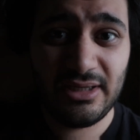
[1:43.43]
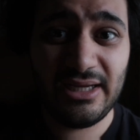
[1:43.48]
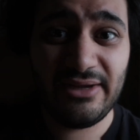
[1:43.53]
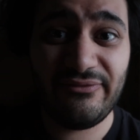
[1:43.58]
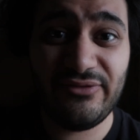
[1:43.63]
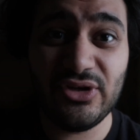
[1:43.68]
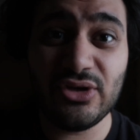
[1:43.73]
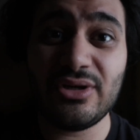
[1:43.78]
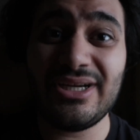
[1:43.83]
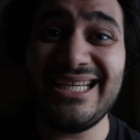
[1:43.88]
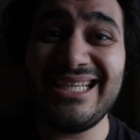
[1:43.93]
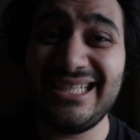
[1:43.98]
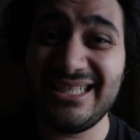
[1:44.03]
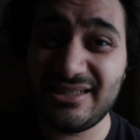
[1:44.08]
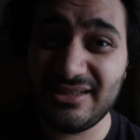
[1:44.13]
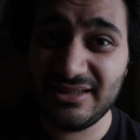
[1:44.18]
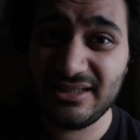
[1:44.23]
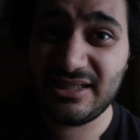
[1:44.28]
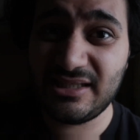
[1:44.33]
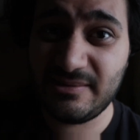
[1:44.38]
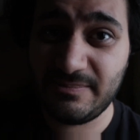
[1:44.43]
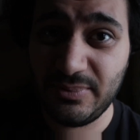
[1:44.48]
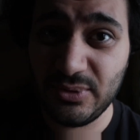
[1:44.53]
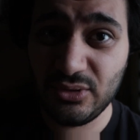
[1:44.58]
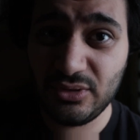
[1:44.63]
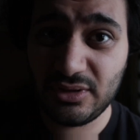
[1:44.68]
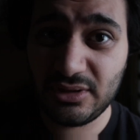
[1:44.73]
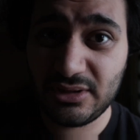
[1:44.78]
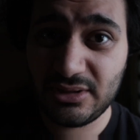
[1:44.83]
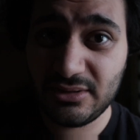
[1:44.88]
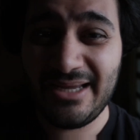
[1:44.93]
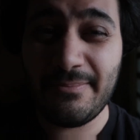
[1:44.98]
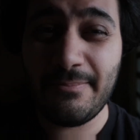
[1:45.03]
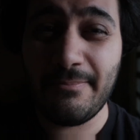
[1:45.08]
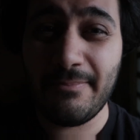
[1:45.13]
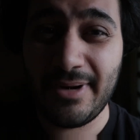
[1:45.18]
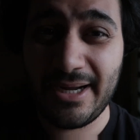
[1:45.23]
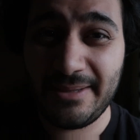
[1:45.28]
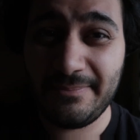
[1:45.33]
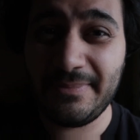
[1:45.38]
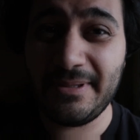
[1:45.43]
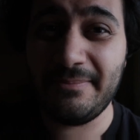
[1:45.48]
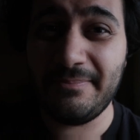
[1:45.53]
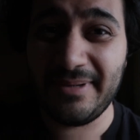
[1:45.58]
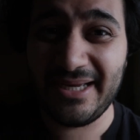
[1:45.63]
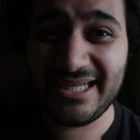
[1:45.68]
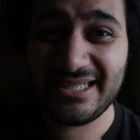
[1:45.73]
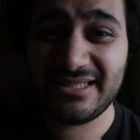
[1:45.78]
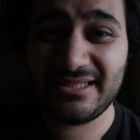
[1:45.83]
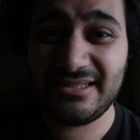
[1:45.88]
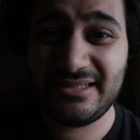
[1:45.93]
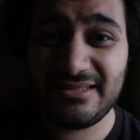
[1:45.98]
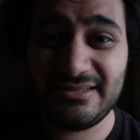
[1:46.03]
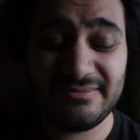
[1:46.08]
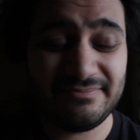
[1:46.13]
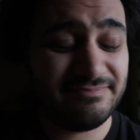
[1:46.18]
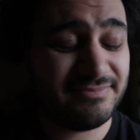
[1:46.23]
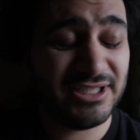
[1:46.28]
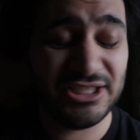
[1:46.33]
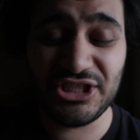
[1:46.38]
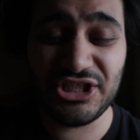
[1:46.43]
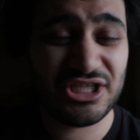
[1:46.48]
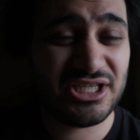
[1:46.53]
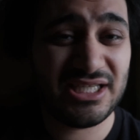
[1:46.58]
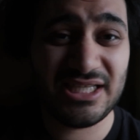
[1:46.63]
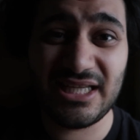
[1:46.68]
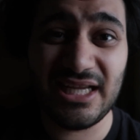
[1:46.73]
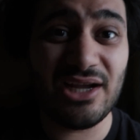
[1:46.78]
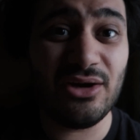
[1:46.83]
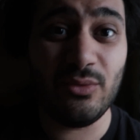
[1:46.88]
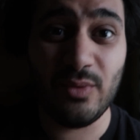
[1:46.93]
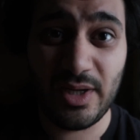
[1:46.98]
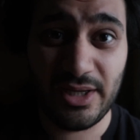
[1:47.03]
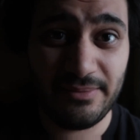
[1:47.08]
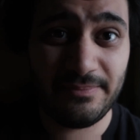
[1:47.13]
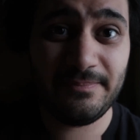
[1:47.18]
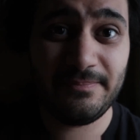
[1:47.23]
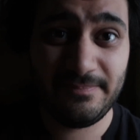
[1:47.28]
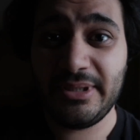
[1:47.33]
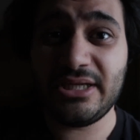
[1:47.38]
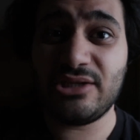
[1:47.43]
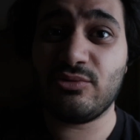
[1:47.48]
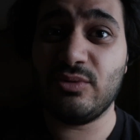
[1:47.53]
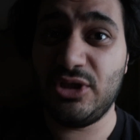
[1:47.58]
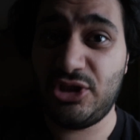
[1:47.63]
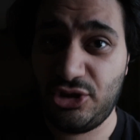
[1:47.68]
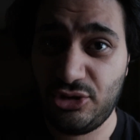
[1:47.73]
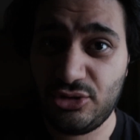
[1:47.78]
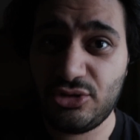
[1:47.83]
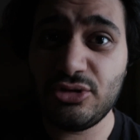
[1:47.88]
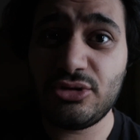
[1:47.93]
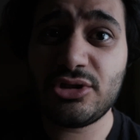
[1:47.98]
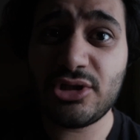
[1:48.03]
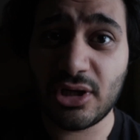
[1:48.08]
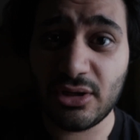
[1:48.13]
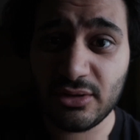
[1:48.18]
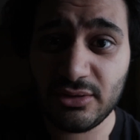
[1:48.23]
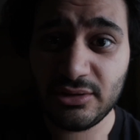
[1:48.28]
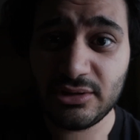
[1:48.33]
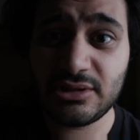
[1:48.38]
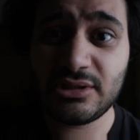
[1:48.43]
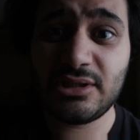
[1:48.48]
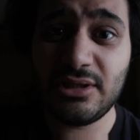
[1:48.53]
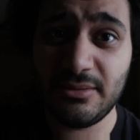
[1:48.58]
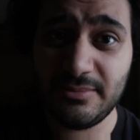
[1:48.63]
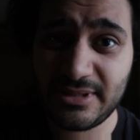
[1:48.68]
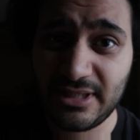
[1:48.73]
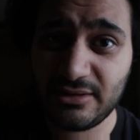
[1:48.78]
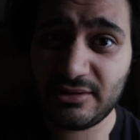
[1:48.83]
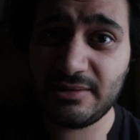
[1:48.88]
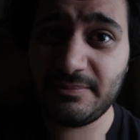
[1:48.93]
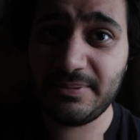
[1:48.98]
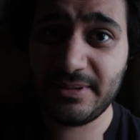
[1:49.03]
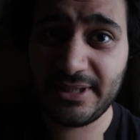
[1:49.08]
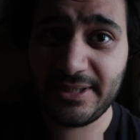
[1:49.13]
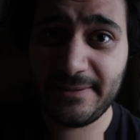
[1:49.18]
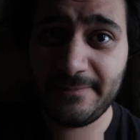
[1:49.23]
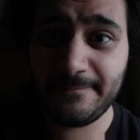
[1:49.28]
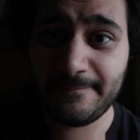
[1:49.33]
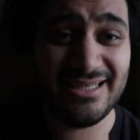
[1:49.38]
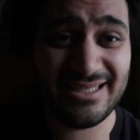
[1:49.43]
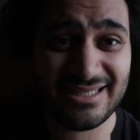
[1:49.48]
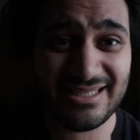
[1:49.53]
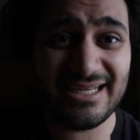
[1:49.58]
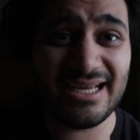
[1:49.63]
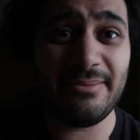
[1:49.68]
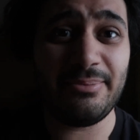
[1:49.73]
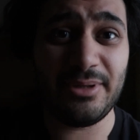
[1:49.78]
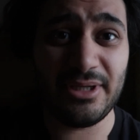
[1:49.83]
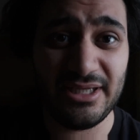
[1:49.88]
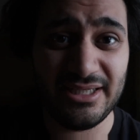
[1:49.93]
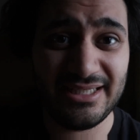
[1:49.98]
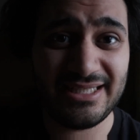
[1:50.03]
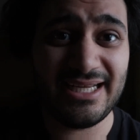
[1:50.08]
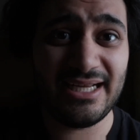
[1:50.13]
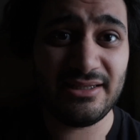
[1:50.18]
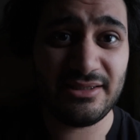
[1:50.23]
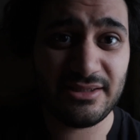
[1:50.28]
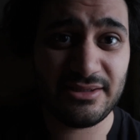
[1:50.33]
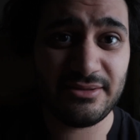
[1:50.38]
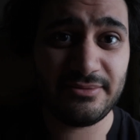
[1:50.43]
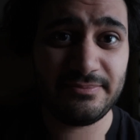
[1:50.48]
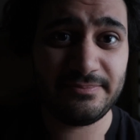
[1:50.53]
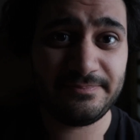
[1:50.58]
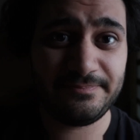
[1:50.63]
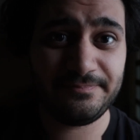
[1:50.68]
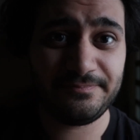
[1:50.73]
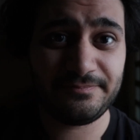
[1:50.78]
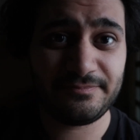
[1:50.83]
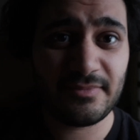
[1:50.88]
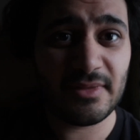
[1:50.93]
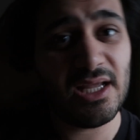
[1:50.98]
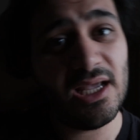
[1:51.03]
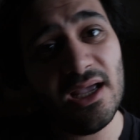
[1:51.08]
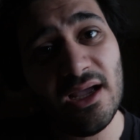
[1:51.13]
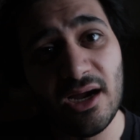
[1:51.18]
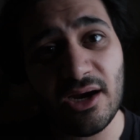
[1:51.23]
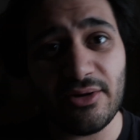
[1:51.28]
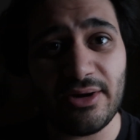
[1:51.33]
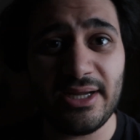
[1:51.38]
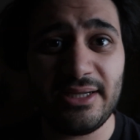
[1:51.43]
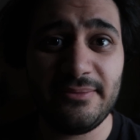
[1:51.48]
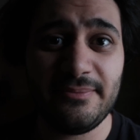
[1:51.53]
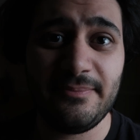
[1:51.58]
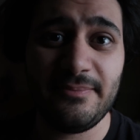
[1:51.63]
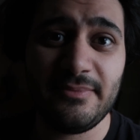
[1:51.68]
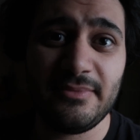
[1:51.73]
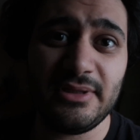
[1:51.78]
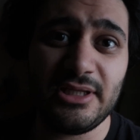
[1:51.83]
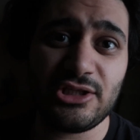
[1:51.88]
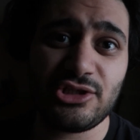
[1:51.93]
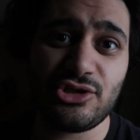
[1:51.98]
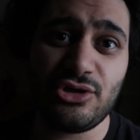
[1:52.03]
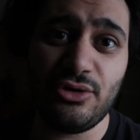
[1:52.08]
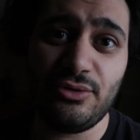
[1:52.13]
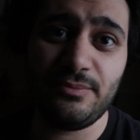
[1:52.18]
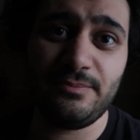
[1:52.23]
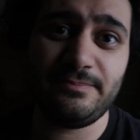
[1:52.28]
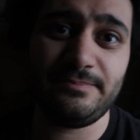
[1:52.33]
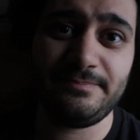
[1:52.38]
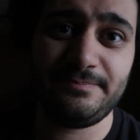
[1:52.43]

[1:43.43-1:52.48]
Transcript: If you're easily spooked, it might be best to just stay away, because when Choo-Choo Charles comes out to play, things can get pretty intense. All right, let's go.